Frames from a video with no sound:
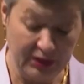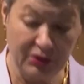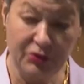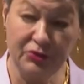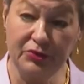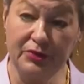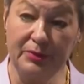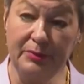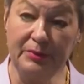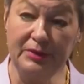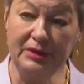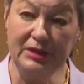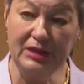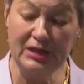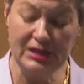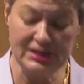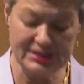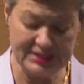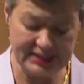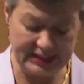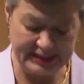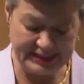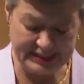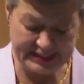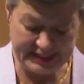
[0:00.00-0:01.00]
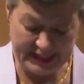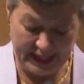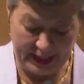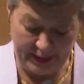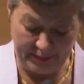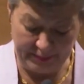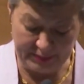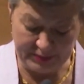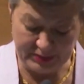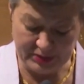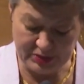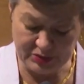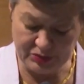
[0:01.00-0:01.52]
Criminals
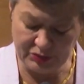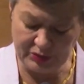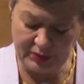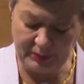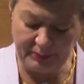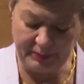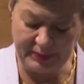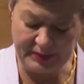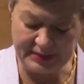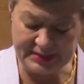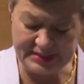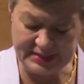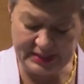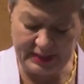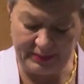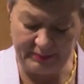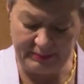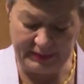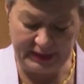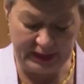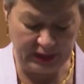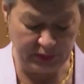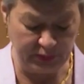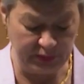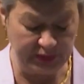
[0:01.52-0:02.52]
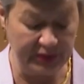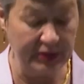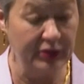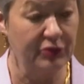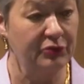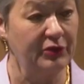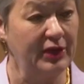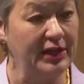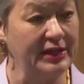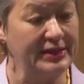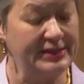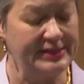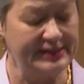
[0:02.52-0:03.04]
adapt to the pandemic with
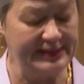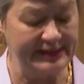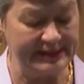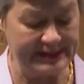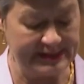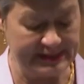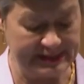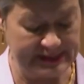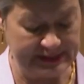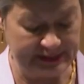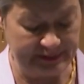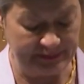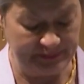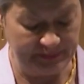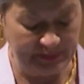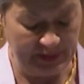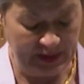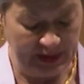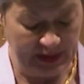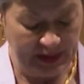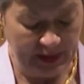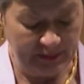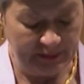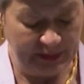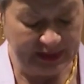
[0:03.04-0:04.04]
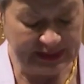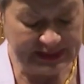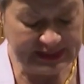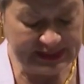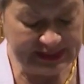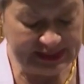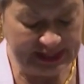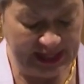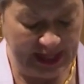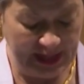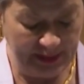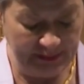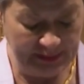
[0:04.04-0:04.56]
great ease by
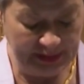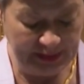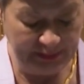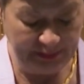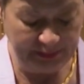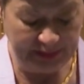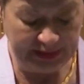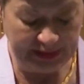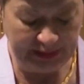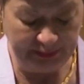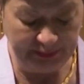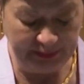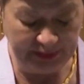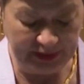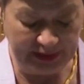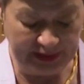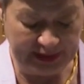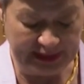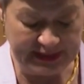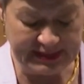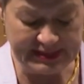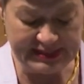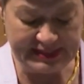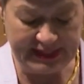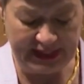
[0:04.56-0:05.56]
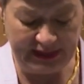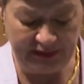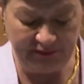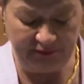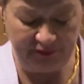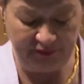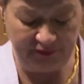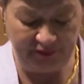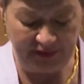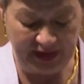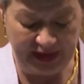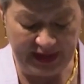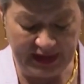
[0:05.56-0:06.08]
scamming people and selling
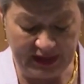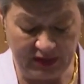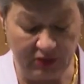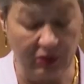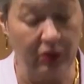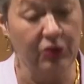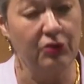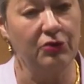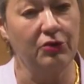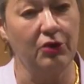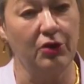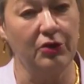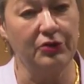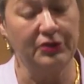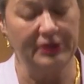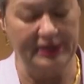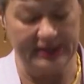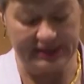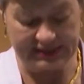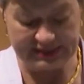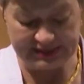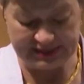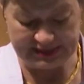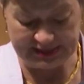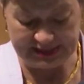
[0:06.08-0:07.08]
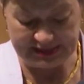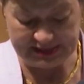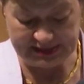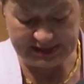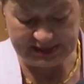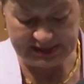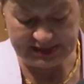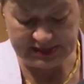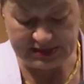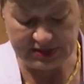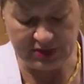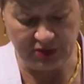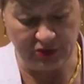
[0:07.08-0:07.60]
fake or
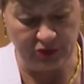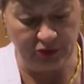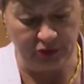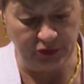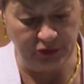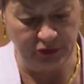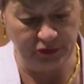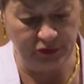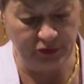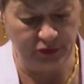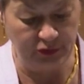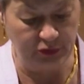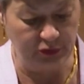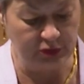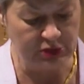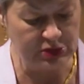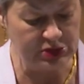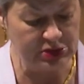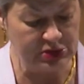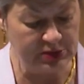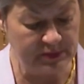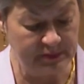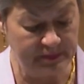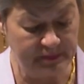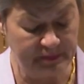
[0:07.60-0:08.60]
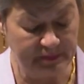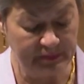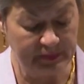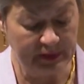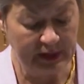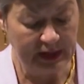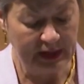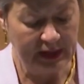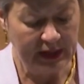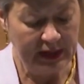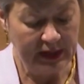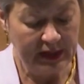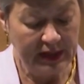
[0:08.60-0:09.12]
non-existent cures.
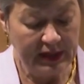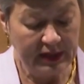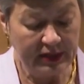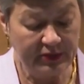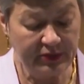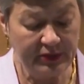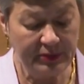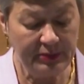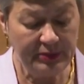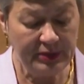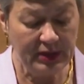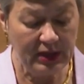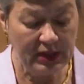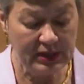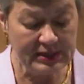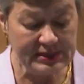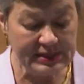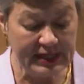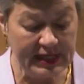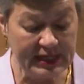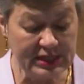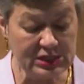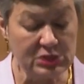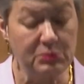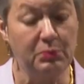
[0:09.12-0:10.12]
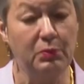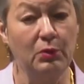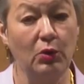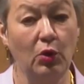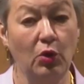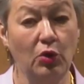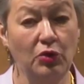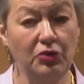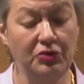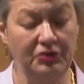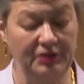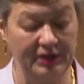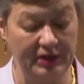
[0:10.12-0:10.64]
Criminals
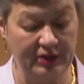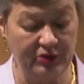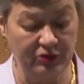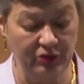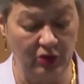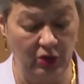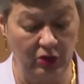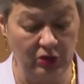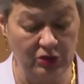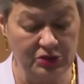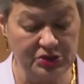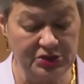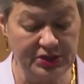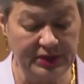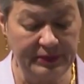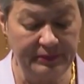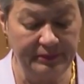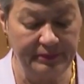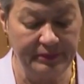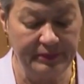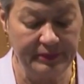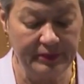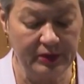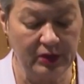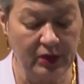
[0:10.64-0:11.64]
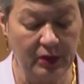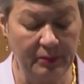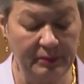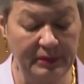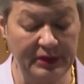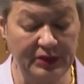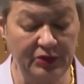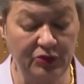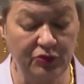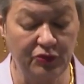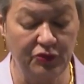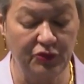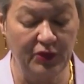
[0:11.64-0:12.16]
exploit technology,
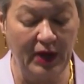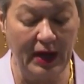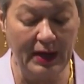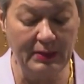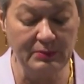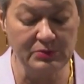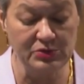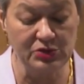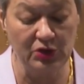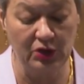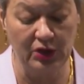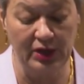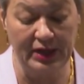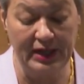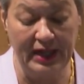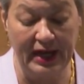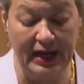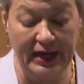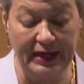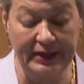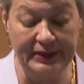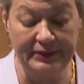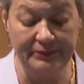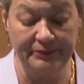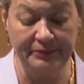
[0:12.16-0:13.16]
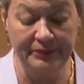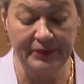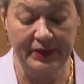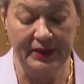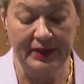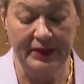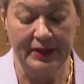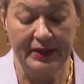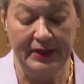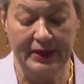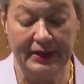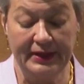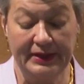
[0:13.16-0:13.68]
commit crimes online,
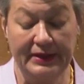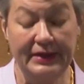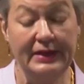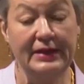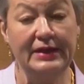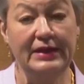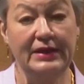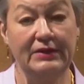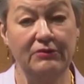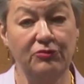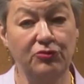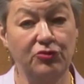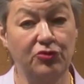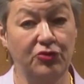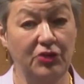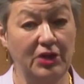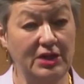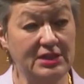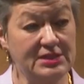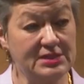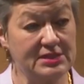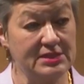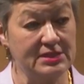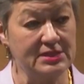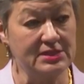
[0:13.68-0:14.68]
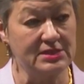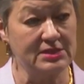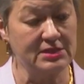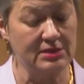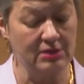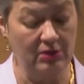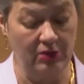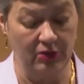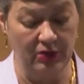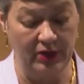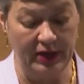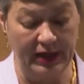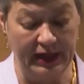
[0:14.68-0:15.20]
and leave traces
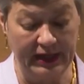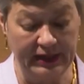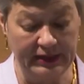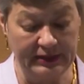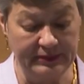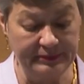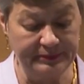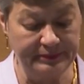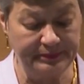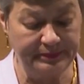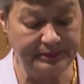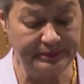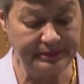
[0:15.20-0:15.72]
online.